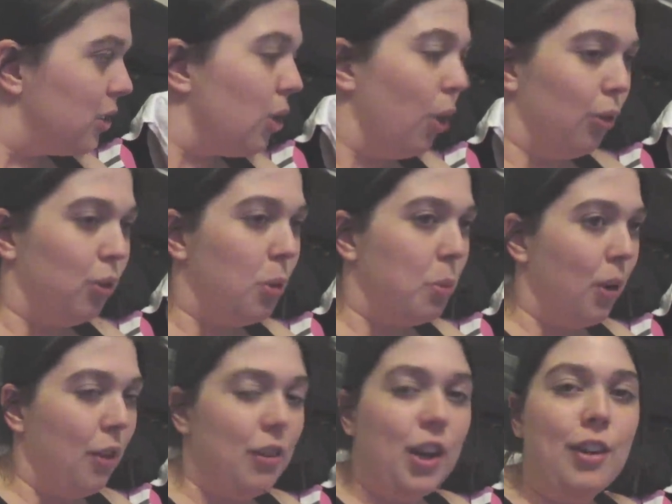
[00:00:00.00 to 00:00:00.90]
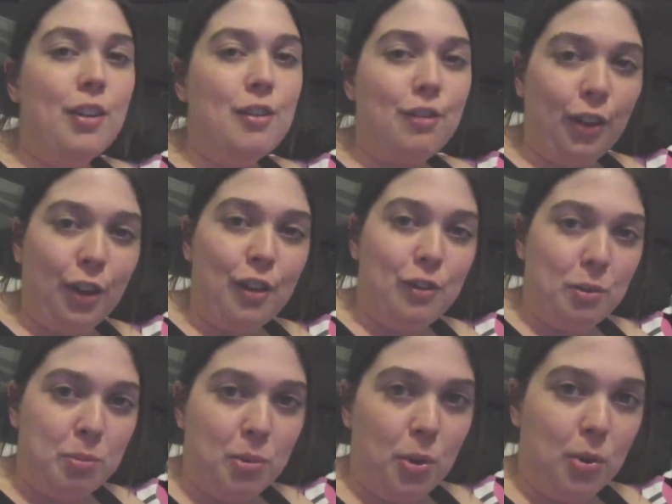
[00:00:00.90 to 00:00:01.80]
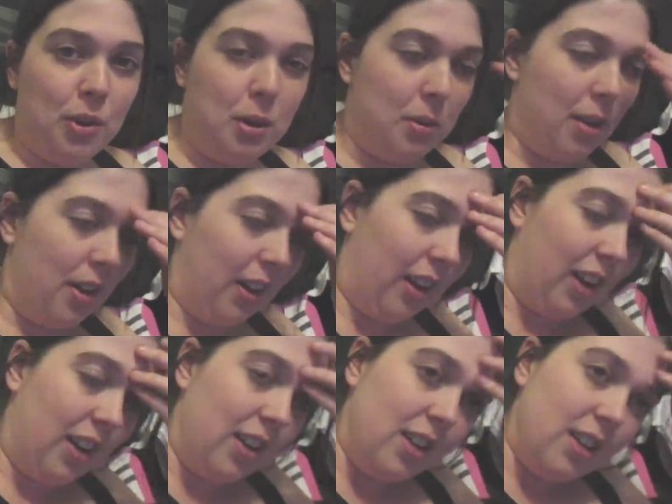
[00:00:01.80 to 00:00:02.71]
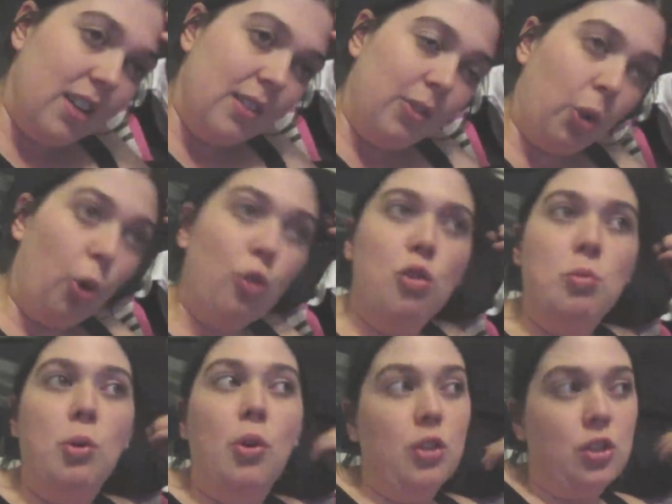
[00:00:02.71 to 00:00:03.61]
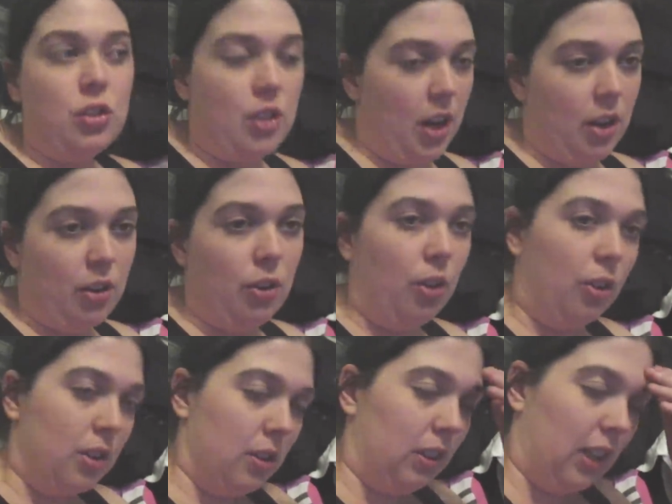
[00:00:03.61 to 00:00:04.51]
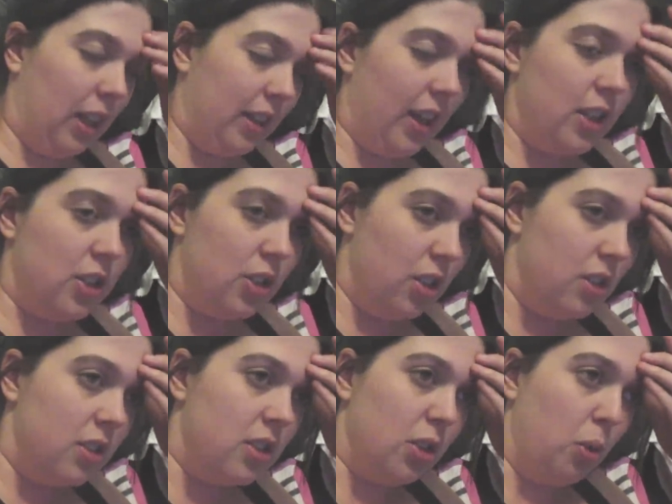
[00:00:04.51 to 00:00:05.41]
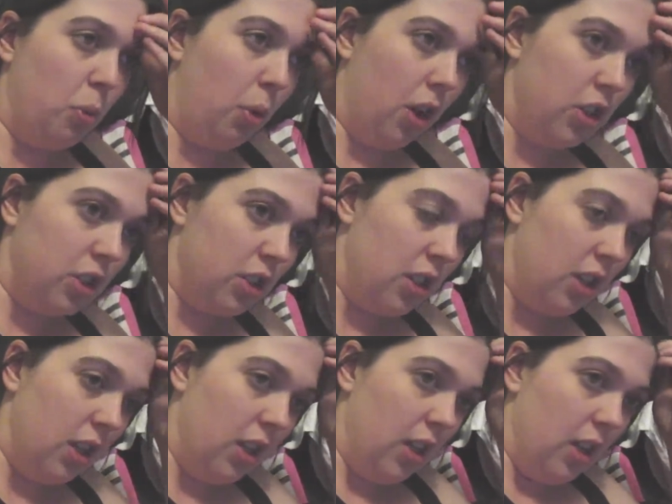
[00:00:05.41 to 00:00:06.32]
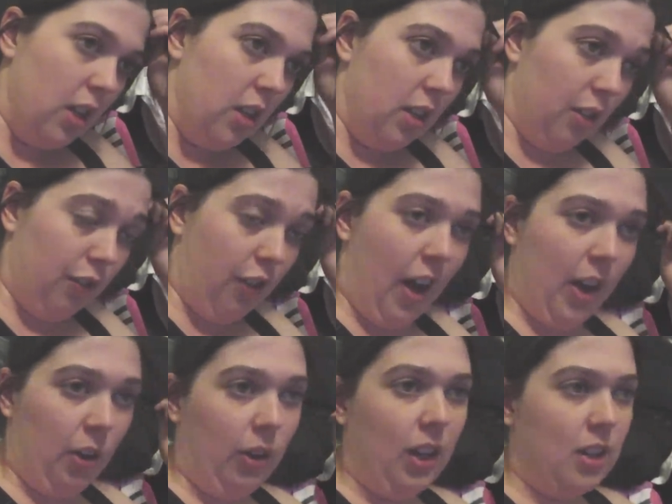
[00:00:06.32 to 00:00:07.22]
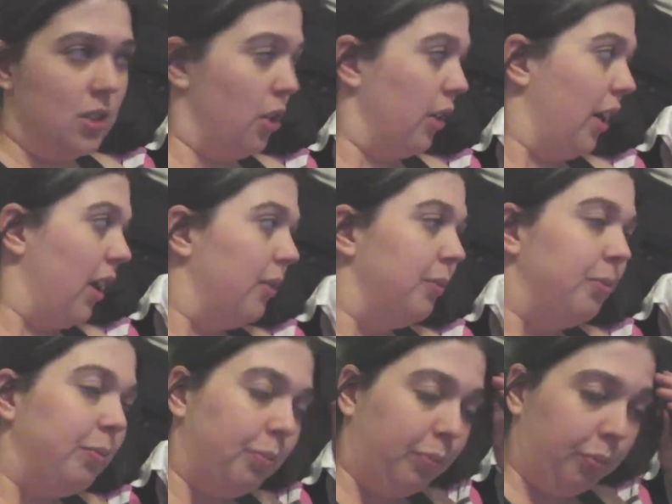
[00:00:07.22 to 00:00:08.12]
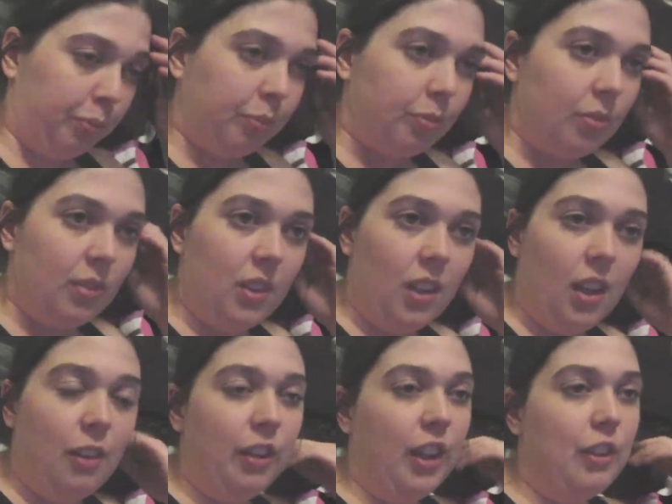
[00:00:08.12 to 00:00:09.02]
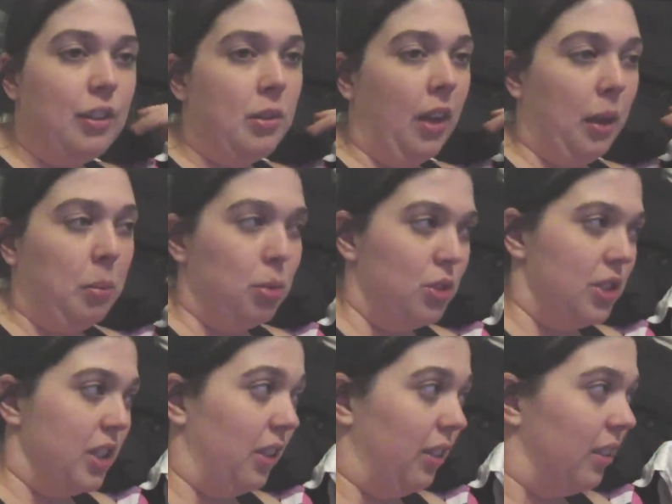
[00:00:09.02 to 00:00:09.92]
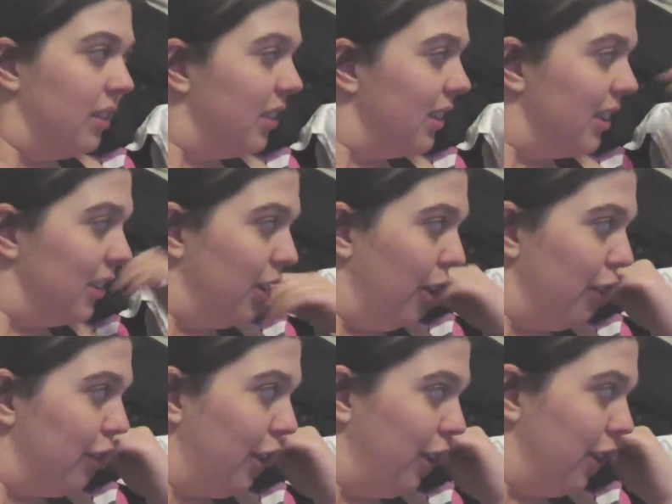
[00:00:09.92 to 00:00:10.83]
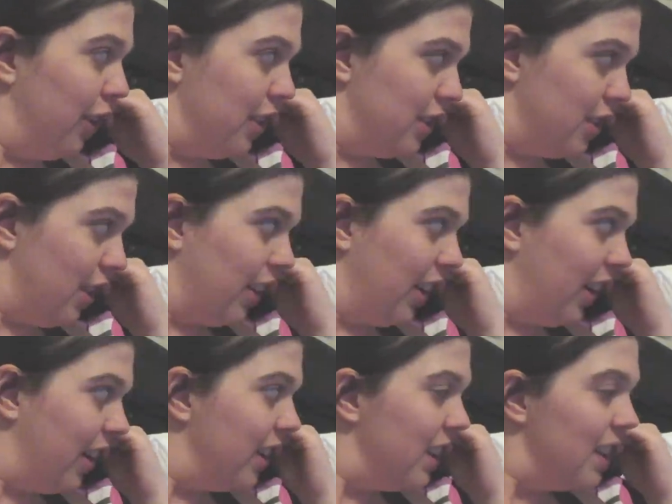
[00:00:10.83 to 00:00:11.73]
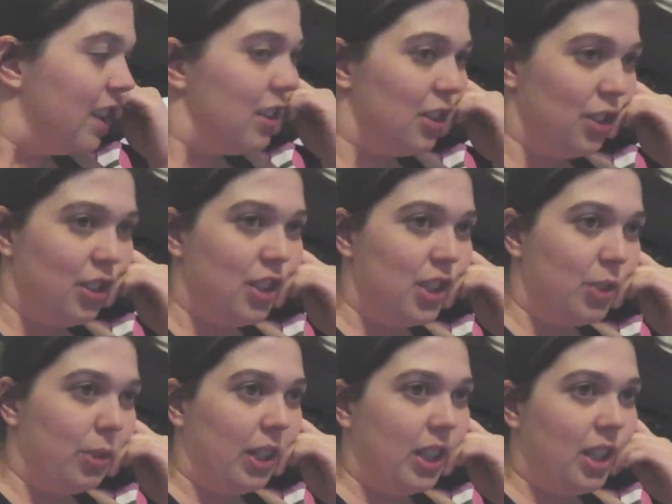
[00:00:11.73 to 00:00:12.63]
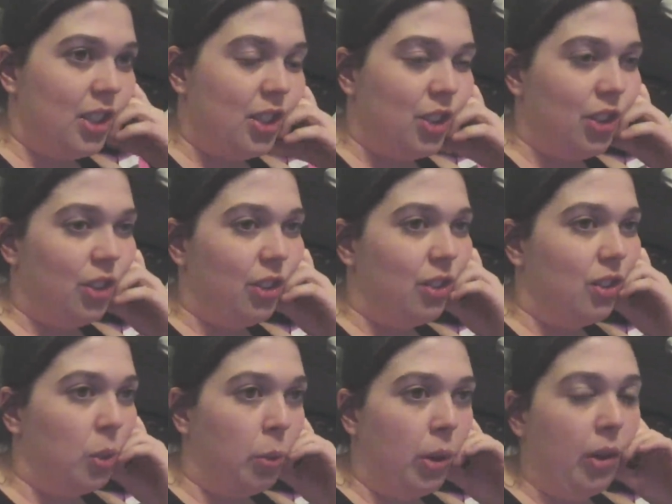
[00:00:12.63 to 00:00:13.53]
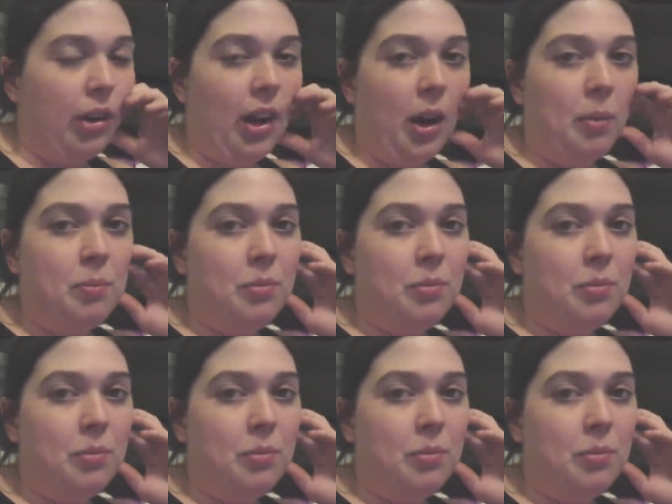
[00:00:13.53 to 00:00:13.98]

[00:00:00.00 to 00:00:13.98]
It's called football. If you don't even follow football in America or football in Australia or something like that, do you still watch the final? Yeah, soccer. If you live in like Brazil and don't follow the soccer, do you still get into the World Cup?